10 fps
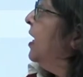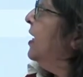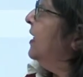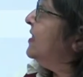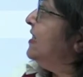
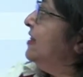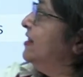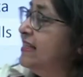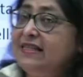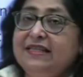let's see
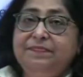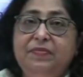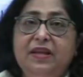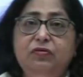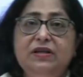this.
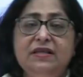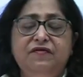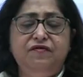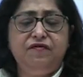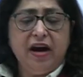Now, this is a
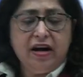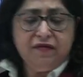very,